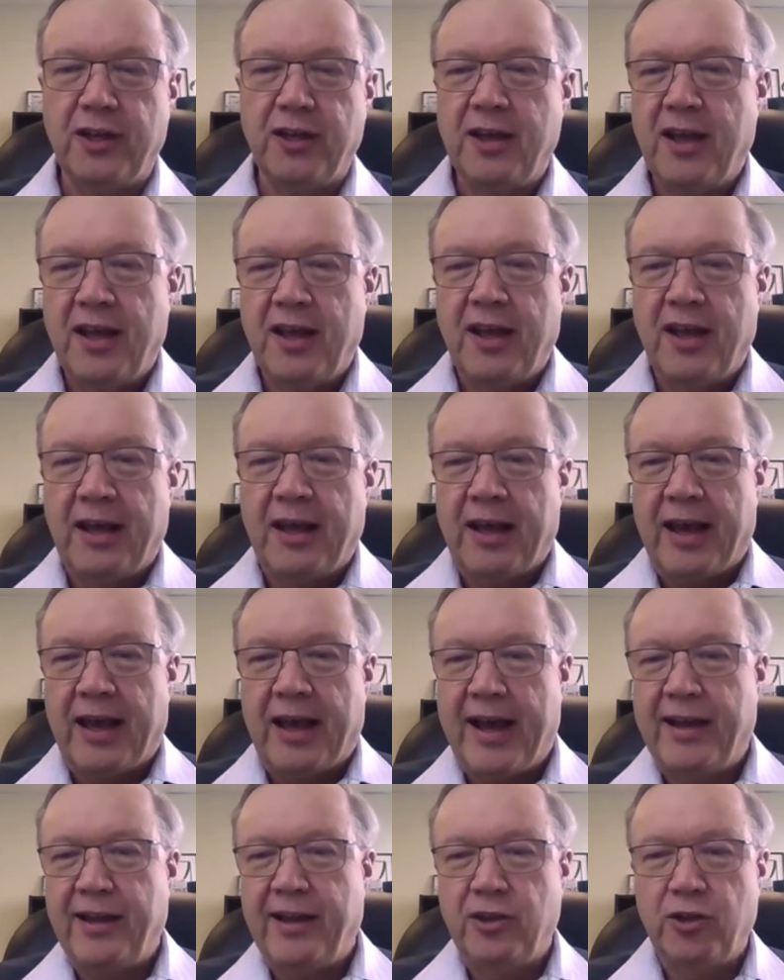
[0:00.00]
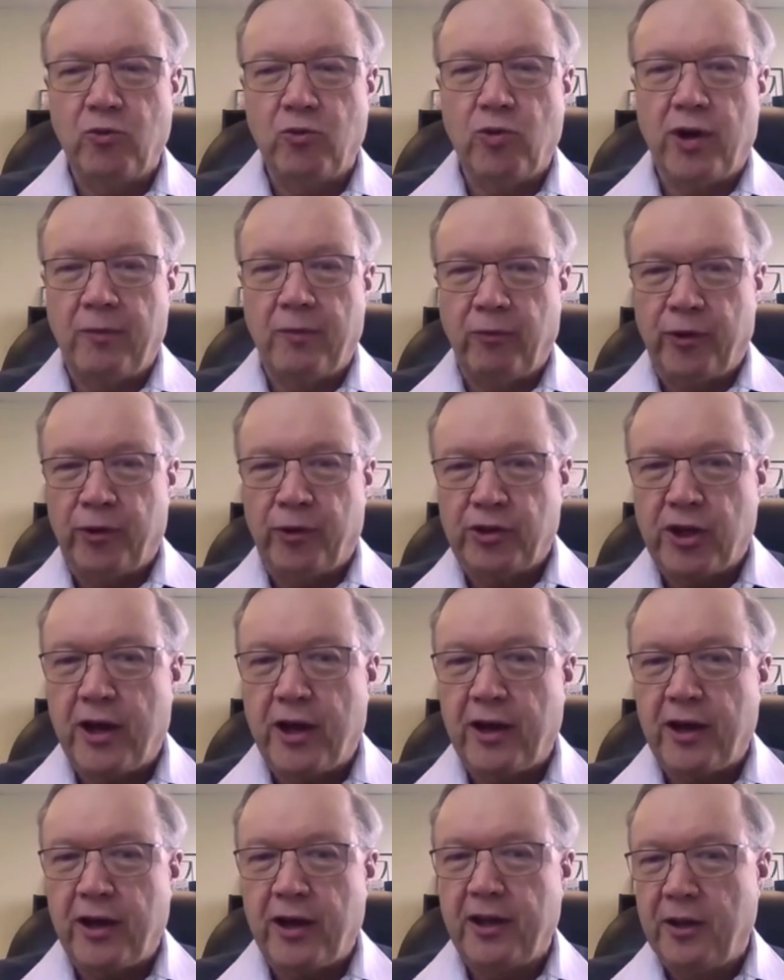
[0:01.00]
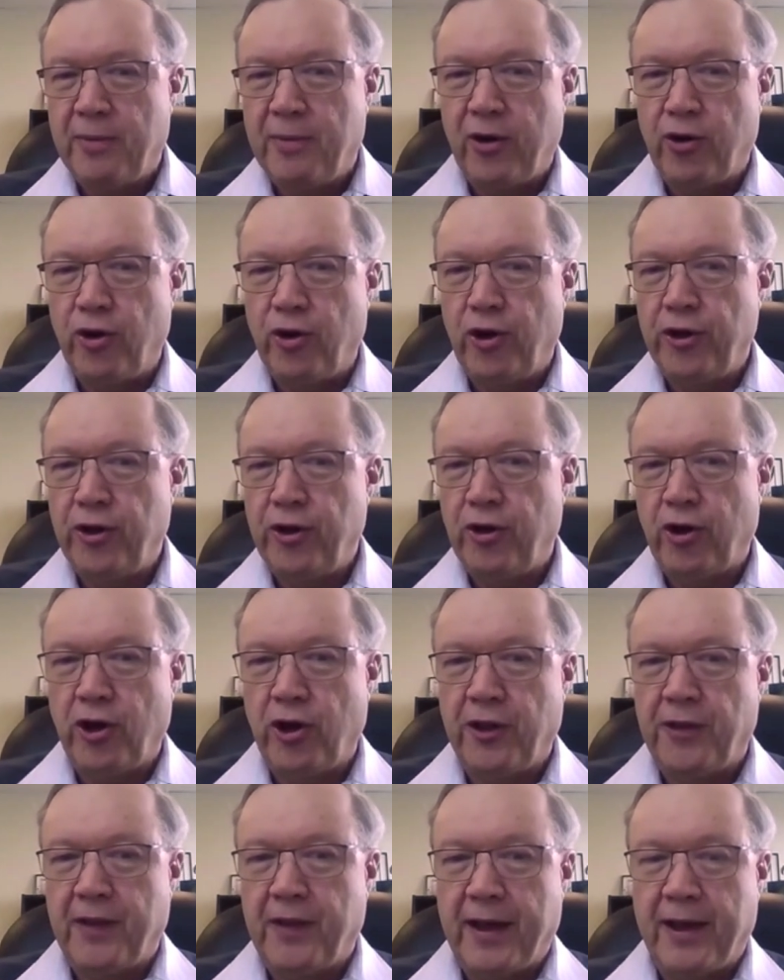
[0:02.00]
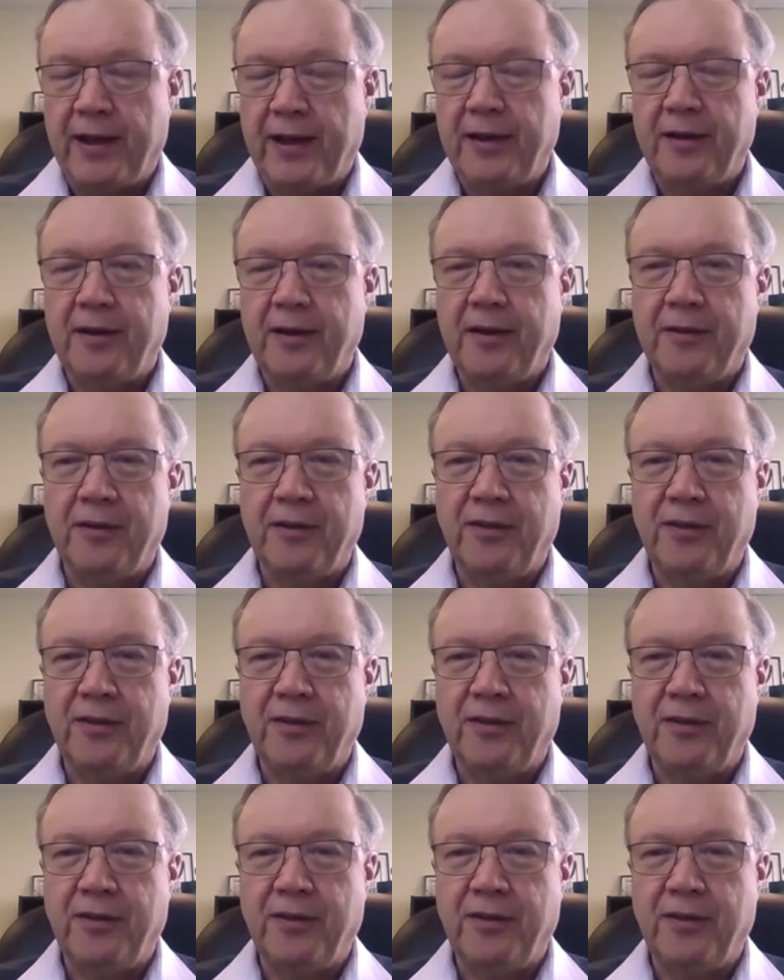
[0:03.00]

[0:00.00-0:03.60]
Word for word: And adding to what we were talking about earlier on that,